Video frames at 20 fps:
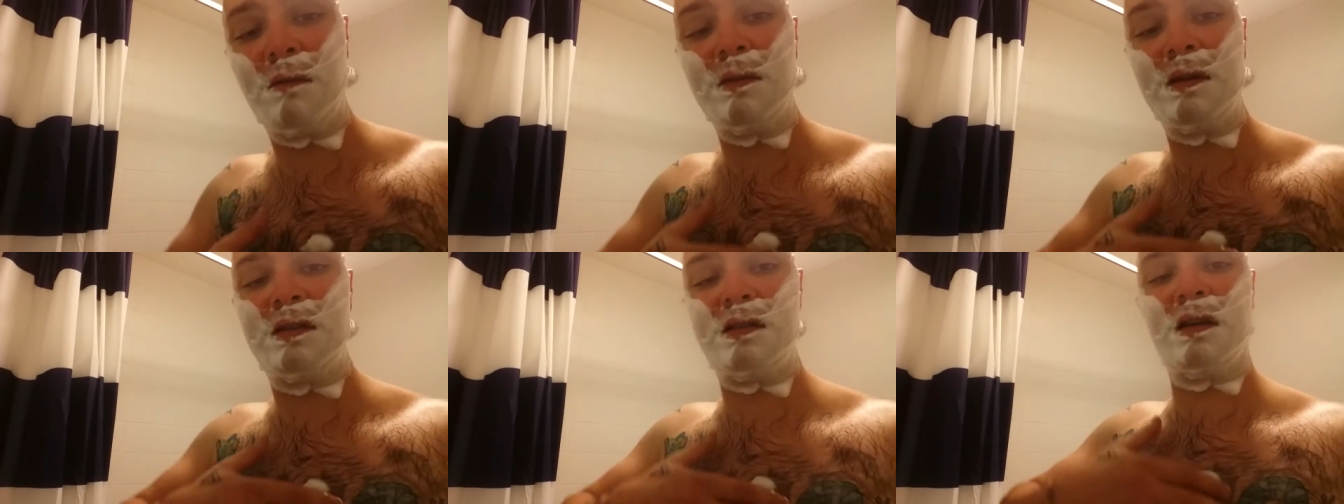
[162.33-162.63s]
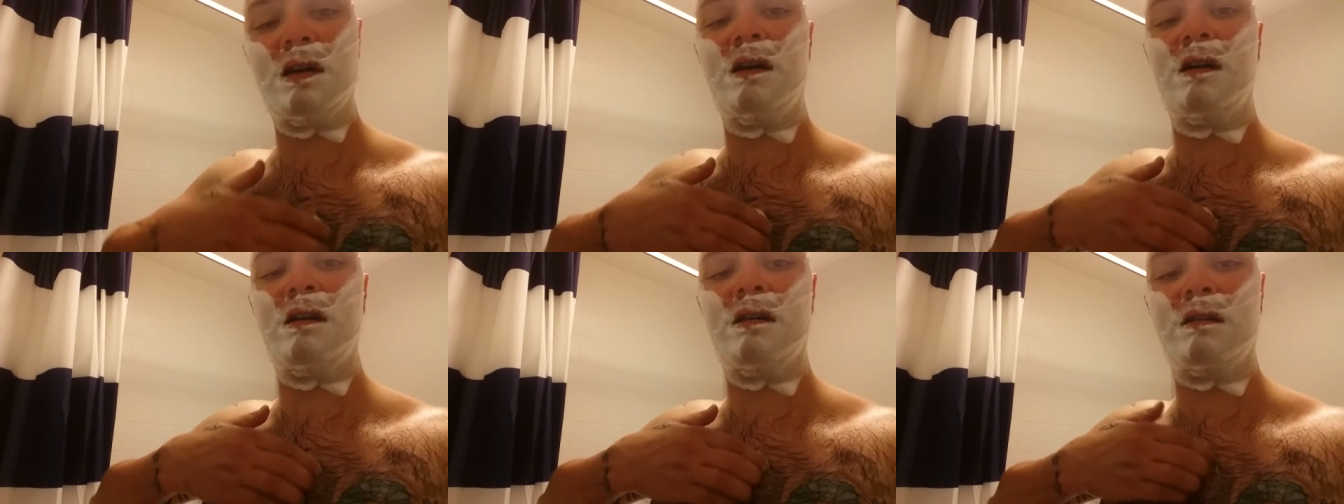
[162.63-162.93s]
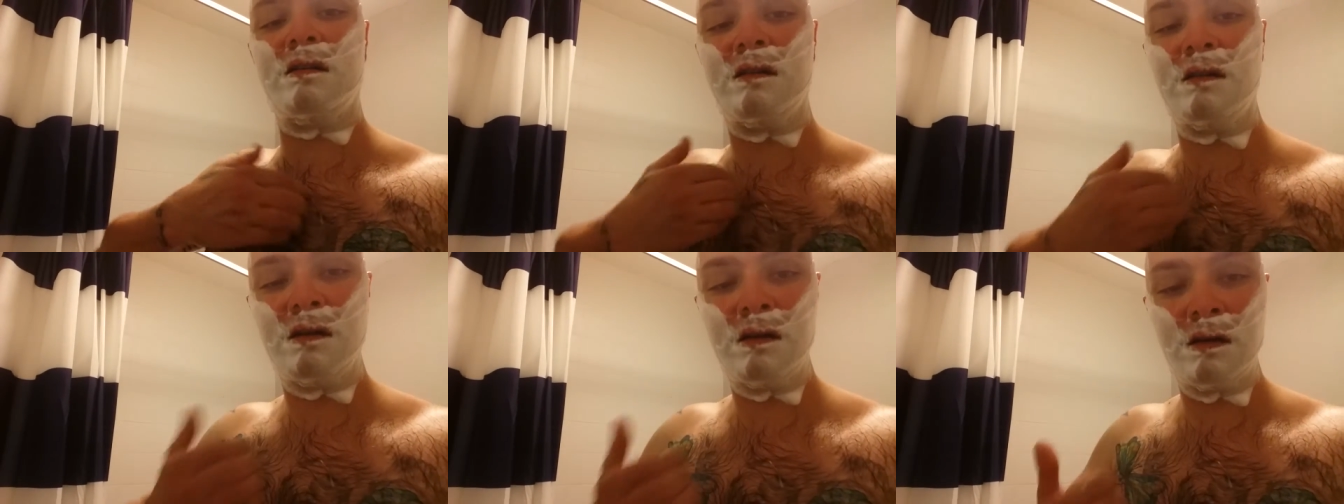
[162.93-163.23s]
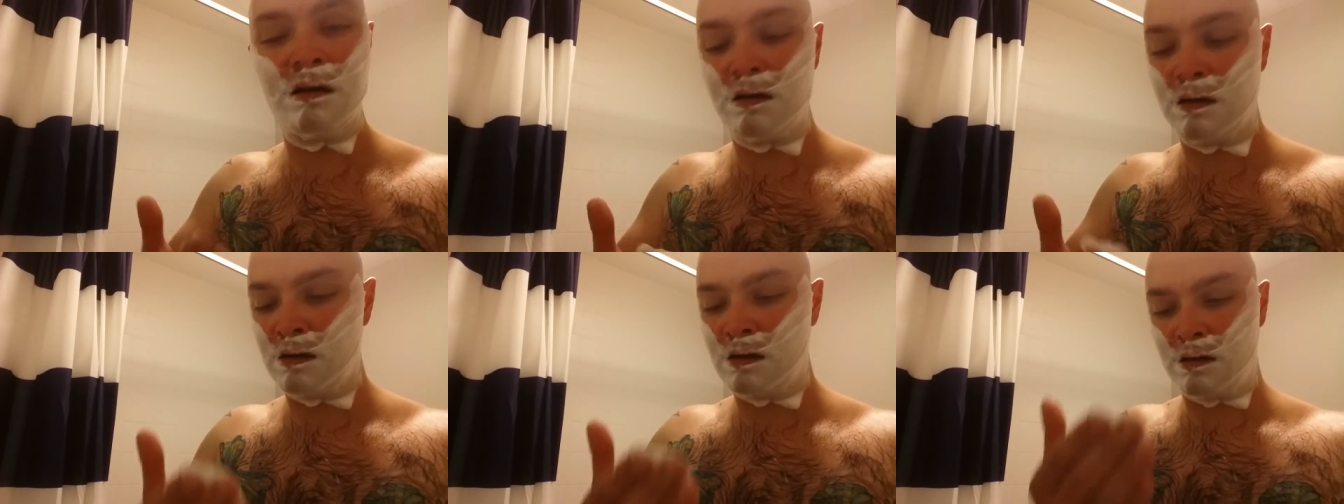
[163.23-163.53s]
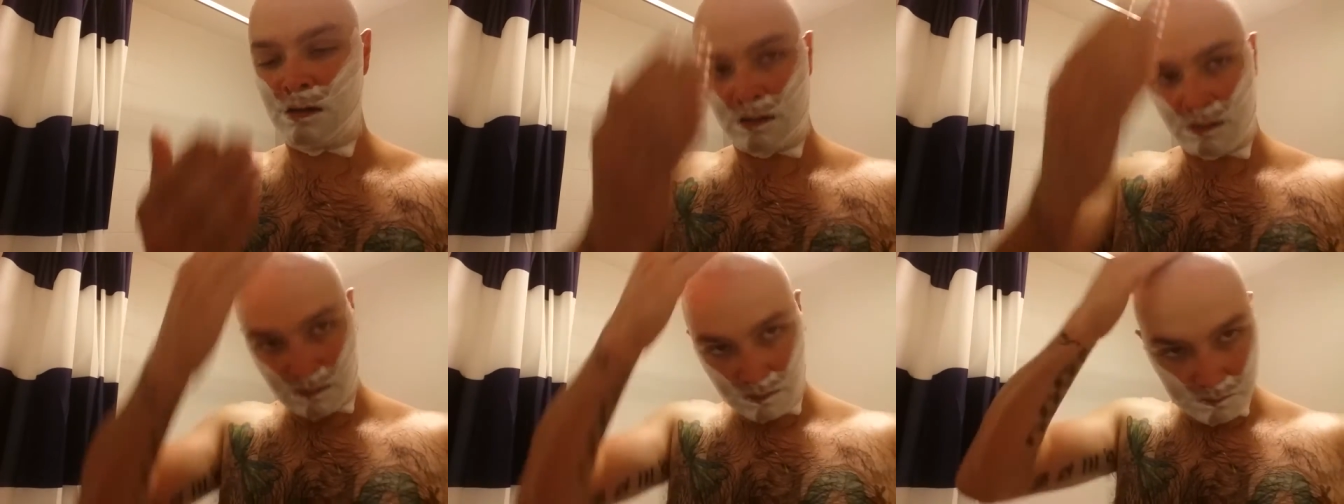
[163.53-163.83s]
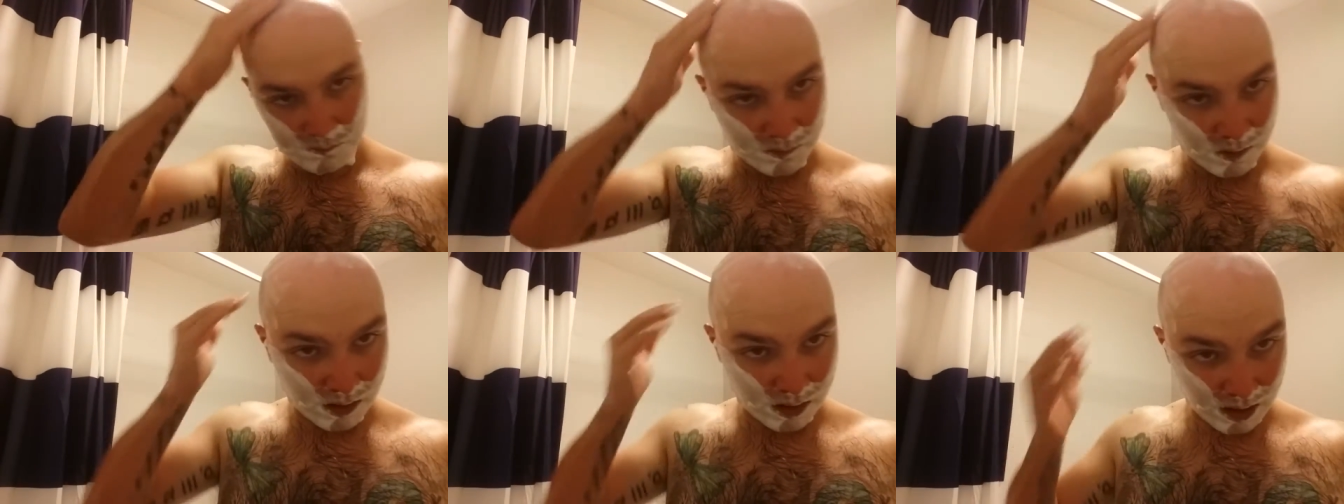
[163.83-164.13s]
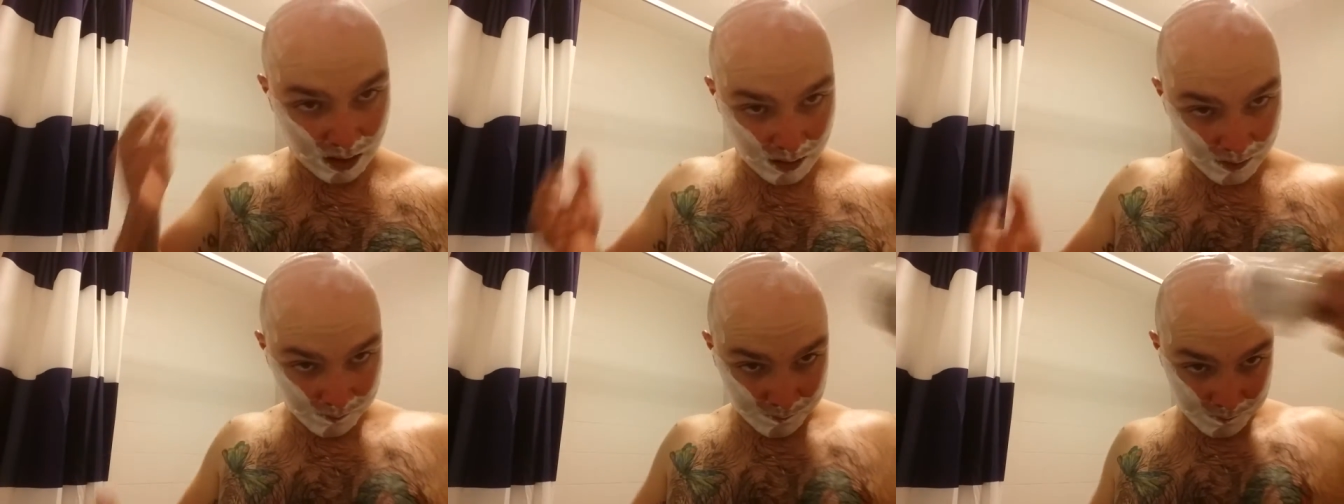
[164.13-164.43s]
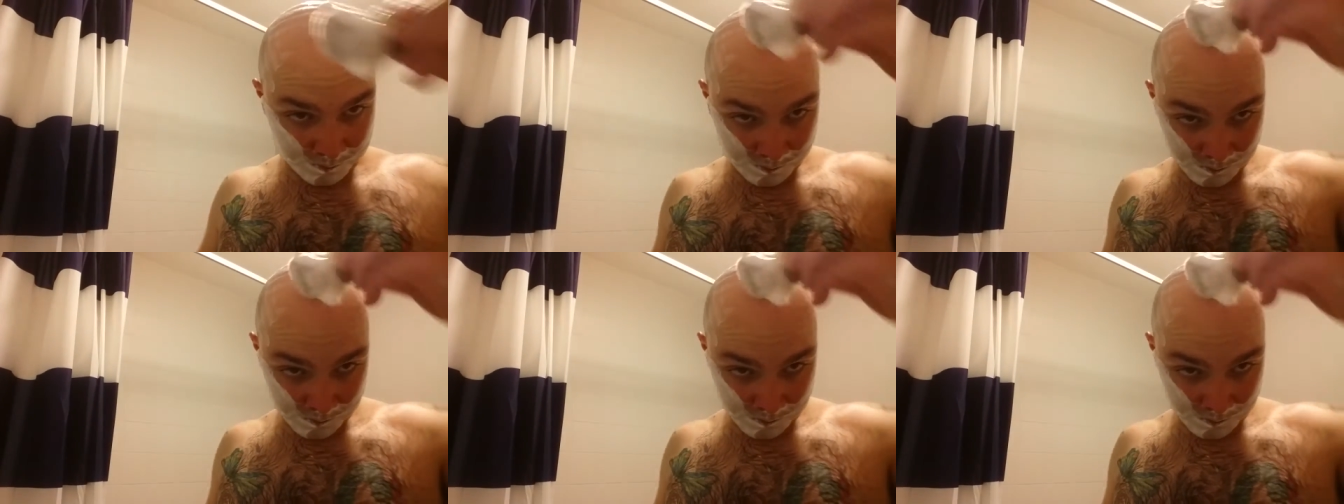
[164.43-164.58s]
on me turd. But yeah.